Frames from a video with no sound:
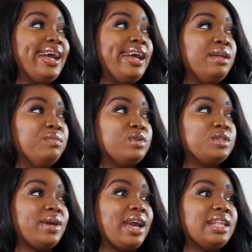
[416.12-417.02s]

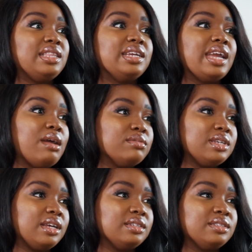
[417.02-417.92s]
was where I had the
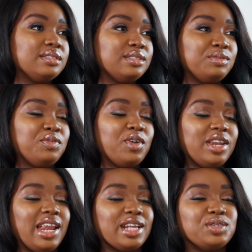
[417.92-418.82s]
encounter with
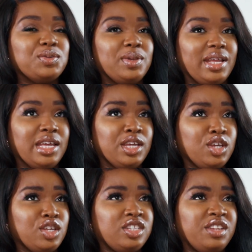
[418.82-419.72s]
God, I like to call it.
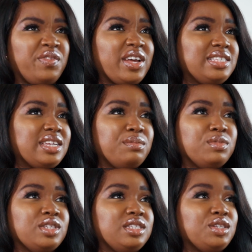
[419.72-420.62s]
So the first term
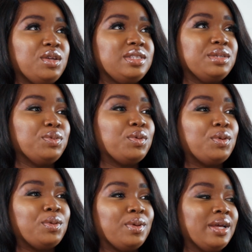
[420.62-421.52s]
was,
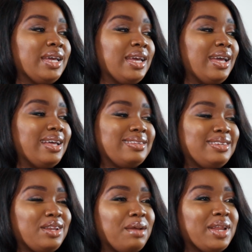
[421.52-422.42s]
typical,
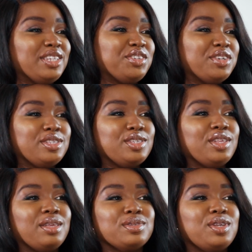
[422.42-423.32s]
I'm Nigerian,
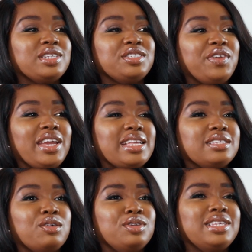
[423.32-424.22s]
so there was no such thing
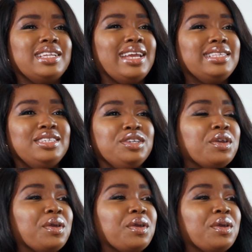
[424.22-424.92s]
as, you turn 18, you can